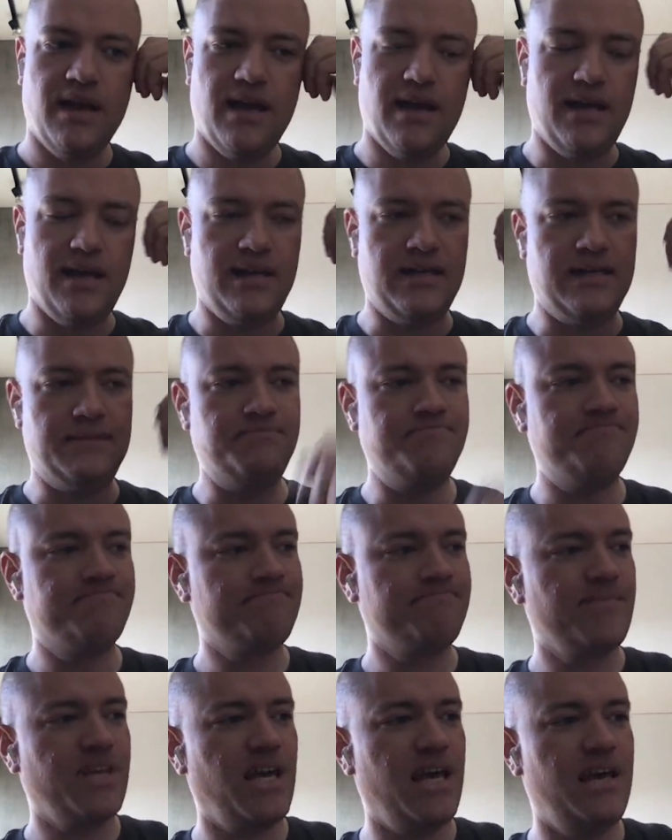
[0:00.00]

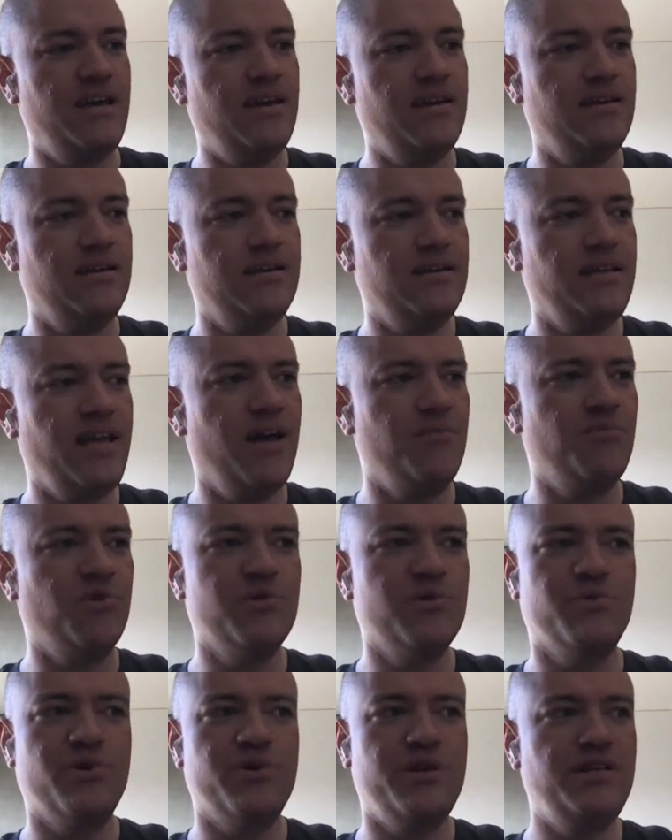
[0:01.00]
And yeah, more
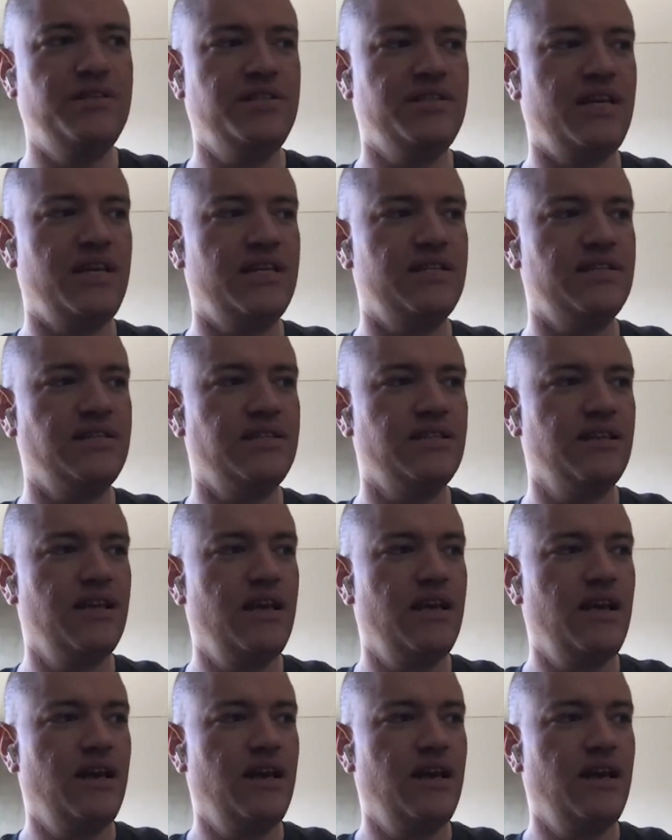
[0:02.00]
and more these days,